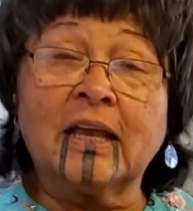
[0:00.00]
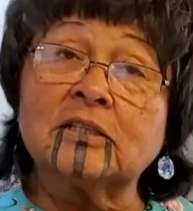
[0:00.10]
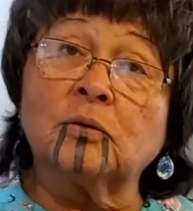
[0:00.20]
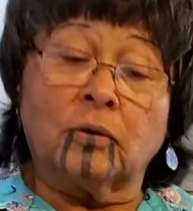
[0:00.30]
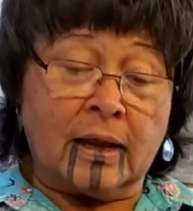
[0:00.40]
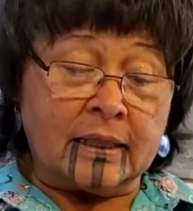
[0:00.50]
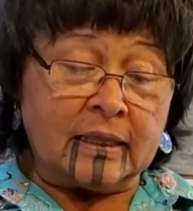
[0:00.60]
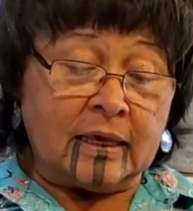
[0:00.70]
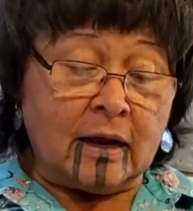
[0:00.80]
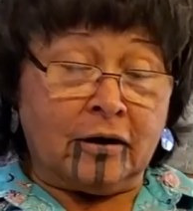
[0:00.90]
so we're at
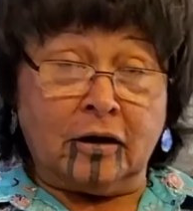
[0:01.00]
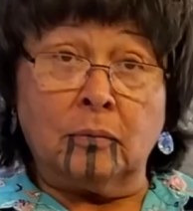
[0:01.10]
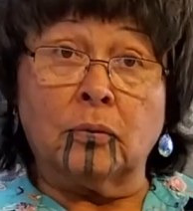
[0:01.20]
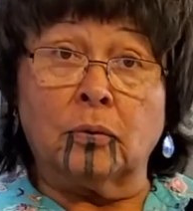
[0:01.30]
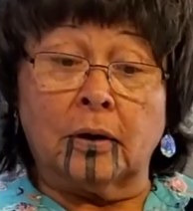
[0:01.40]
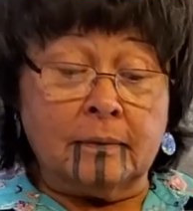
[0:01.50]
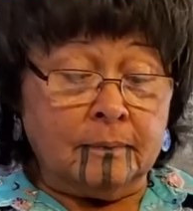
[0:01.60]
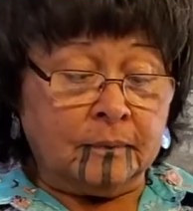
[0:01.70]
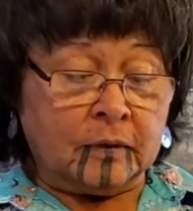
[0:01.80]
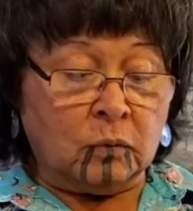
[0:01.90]
the ironing board.
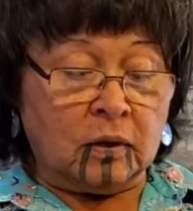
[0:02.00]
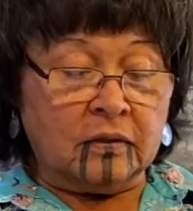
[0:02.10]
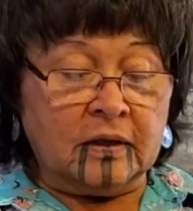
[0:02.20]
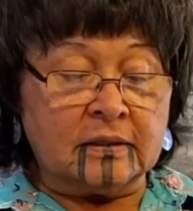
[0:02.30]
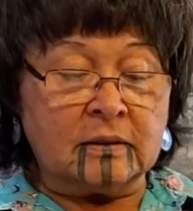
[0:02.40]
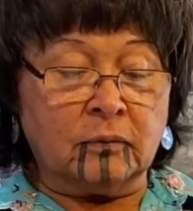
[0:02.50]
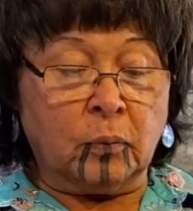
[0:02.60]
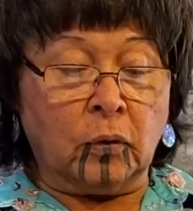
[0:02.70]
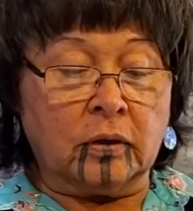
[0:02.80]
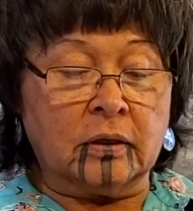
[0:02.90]
One of the things that's
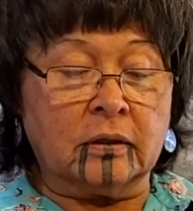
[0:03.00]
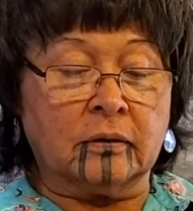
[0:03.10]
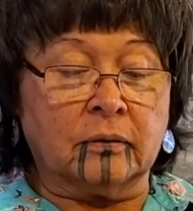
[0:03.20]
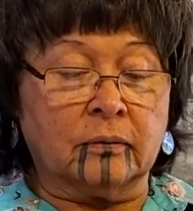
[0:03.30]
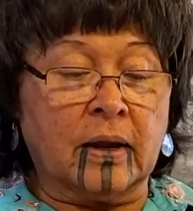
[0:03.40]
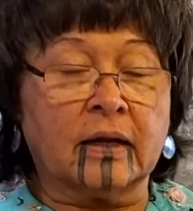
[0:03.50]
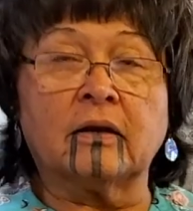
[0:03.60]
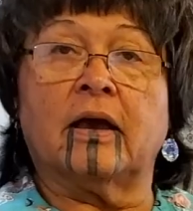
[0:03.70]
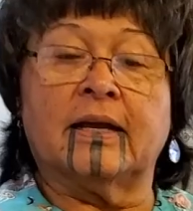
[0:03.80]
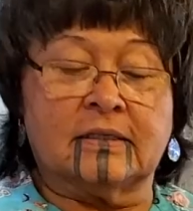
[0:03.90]
important to
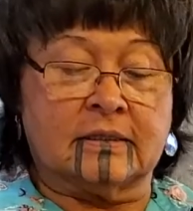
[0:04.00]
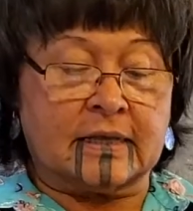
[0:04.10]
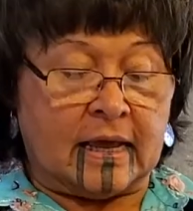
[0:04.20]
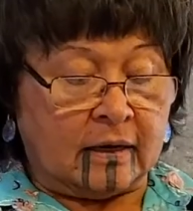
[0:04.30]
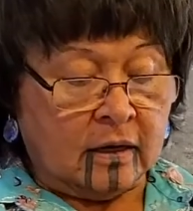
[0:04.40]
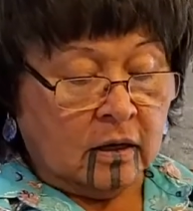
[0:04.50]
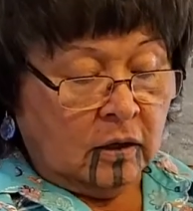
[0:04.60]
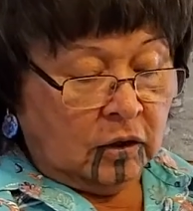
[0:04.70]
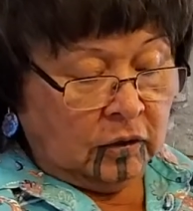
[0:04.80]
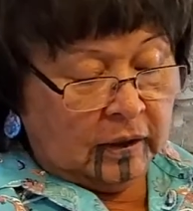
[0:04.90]
recognize is that
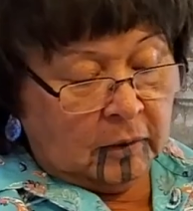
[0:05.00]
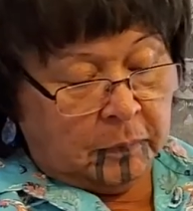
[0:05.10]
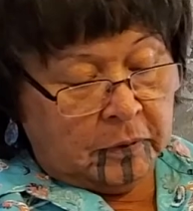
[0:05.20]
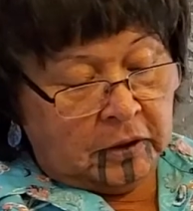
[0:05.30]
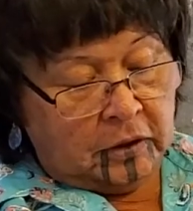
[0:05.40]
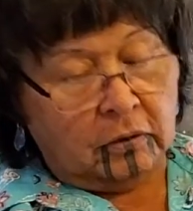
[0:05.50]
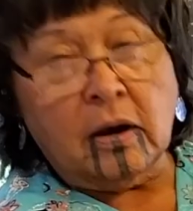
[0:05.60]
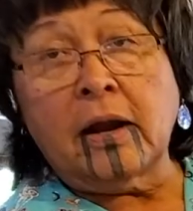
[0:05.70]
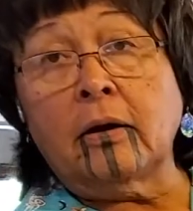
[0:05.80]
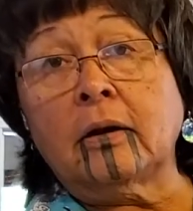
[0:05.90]
you need to put your
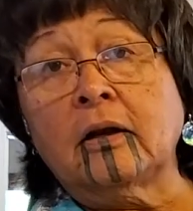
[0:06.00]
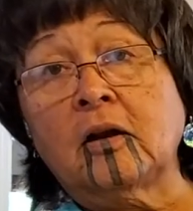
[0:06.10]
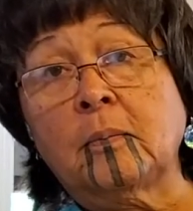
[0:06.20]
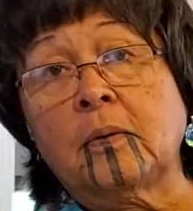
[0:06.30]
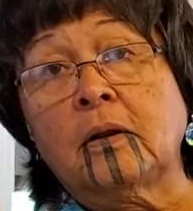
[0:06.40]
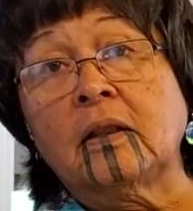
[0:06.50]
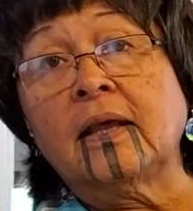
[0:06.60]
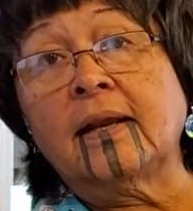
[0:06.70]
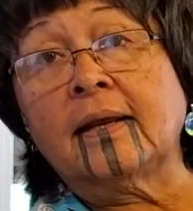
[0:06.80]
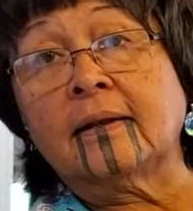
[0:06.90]
iron clear up on
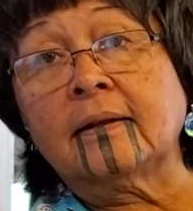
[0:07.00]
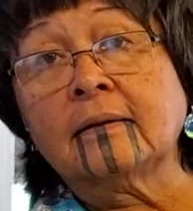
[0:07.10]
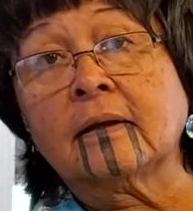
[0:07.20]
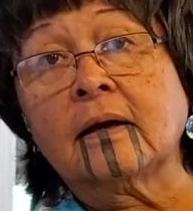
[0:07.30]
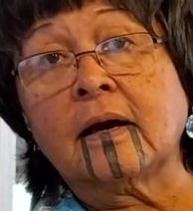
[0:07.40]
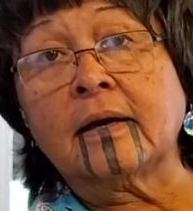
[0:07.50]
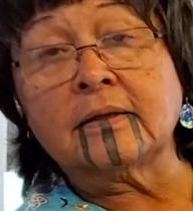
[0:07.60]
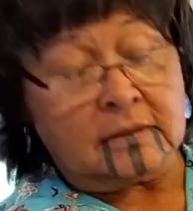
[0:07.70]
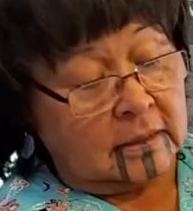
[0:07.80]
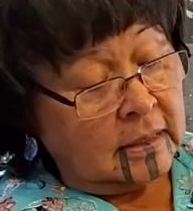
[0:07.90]
linen, the
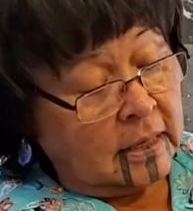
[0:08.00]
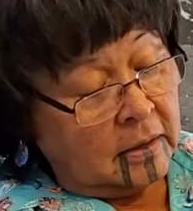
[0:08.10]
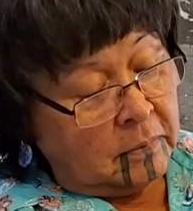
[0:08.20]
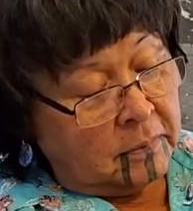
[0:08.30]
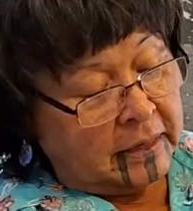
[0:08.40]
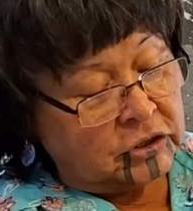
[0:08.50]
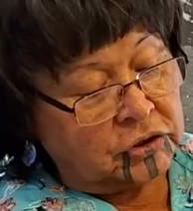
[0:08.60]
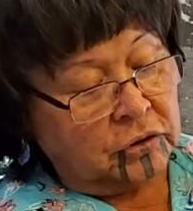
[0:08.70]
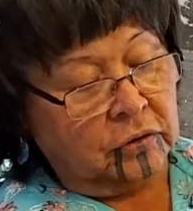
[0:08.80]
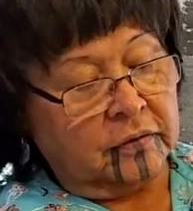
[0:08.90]
highest. Make
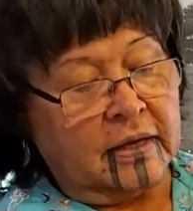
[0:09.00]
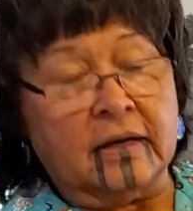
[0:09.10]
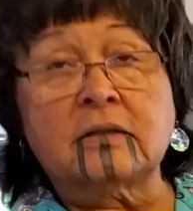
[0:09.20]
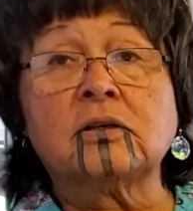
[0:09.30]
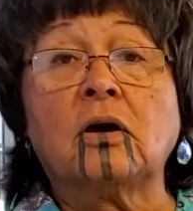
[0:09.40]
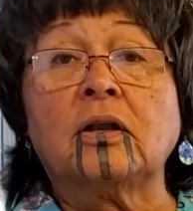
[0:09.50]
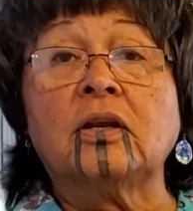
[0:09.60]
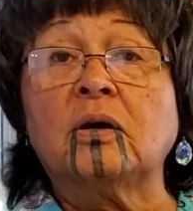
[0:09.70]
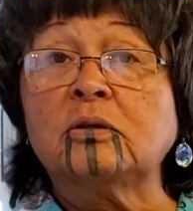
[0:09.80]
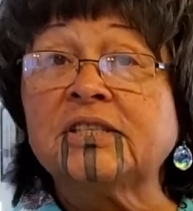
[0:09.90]
sure that it's on
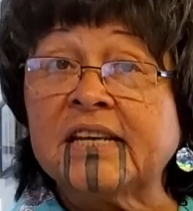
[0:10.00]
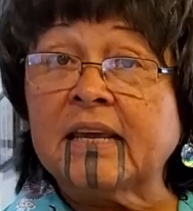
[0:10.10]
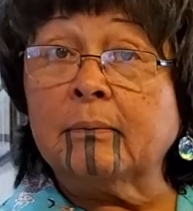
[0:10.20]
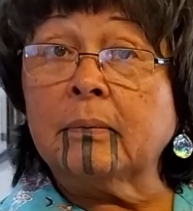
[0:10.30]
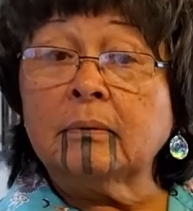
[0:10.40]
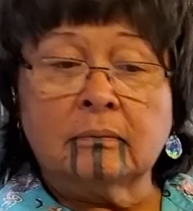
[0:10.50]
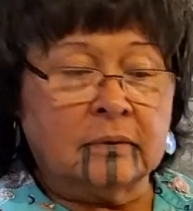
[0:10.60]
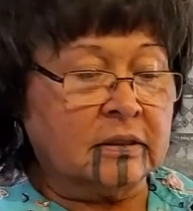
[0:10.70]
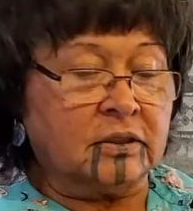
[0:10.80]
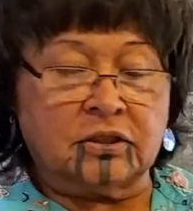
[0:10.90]
no steam.
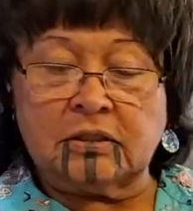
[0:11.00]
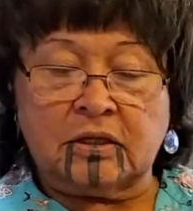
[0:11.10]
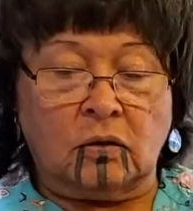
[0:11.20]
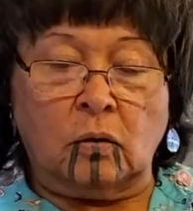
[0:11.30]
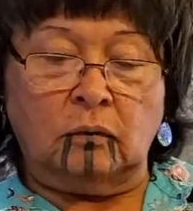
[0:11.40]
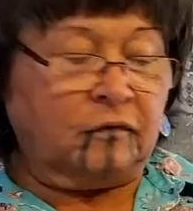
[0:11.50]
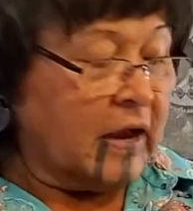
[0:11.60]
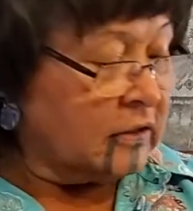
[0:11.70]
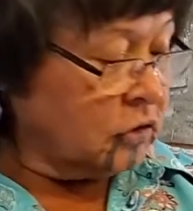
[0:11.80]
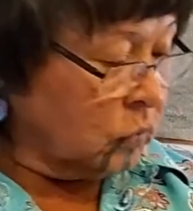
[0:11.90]
This is just the
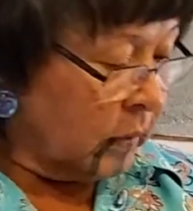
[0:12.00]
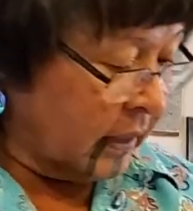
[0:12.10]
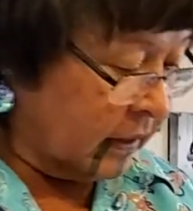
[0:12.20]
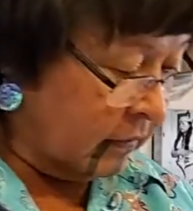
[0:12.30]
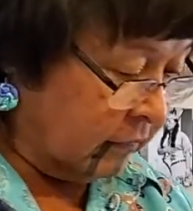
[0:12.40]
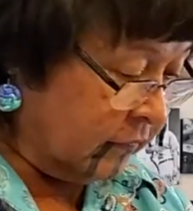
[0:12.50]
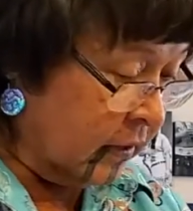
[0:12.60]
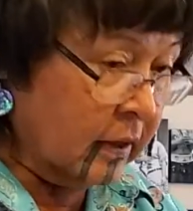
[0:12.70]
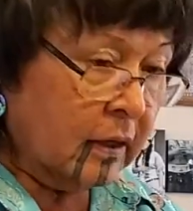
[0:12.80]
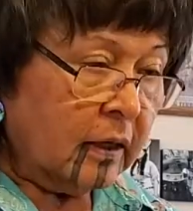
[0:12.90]
old-fashioned way of
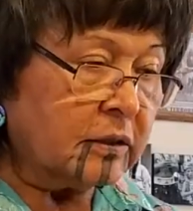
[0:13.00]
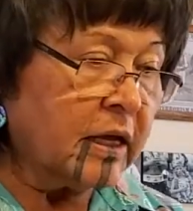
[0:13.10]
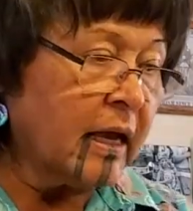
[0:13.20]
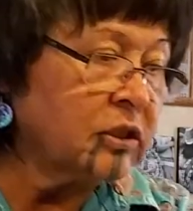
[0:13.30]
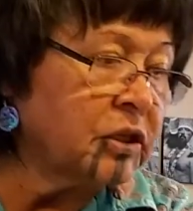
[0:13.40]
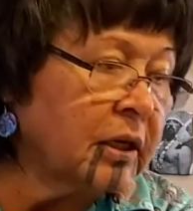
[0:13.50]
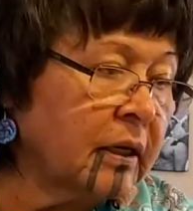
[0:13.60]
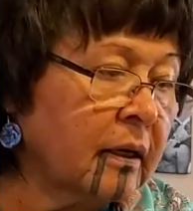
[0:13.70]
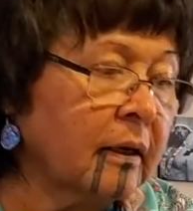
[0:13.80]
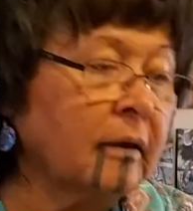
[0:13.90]
attaching
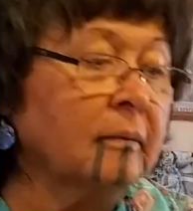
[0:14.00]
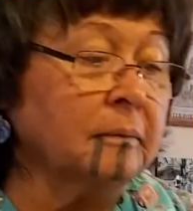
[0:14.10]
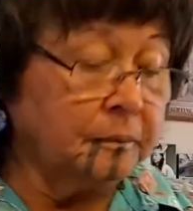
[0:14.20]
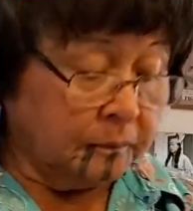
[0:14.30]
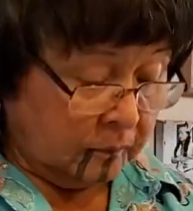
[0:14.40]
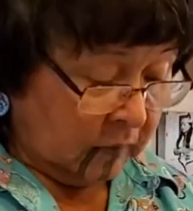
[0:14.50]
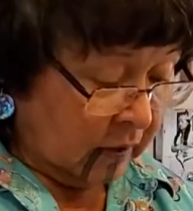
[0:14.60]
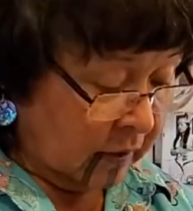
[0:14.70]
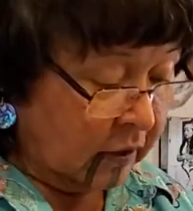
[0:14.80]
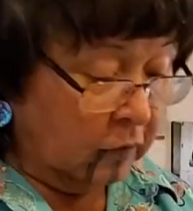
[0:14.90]

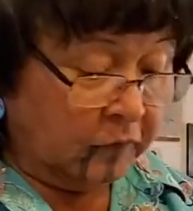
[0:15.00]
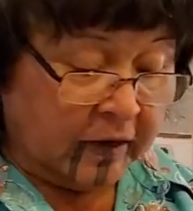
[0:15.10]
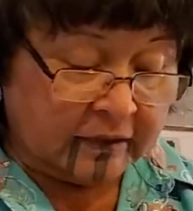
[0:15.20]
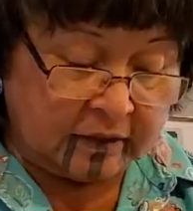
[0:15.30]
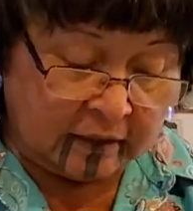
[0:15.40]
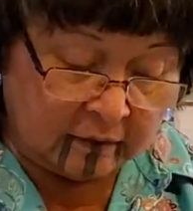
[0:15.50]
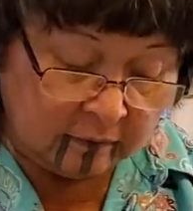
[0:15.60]
interfacing